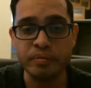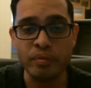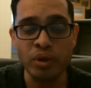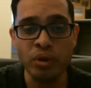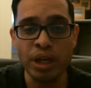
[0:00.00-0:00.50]

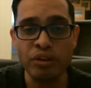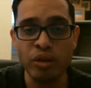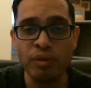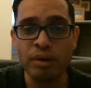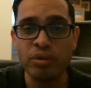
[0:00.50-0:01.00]
Okay, so
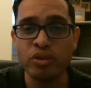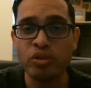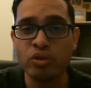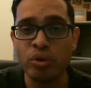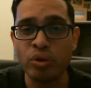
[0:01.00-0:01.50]
if I was to
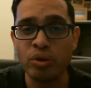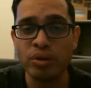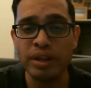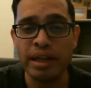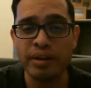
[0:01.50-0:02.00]
scroll
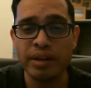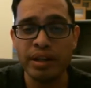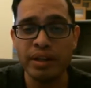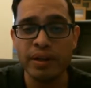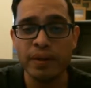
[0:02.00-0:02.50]
down
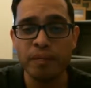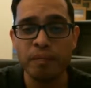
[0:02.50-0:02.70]
here,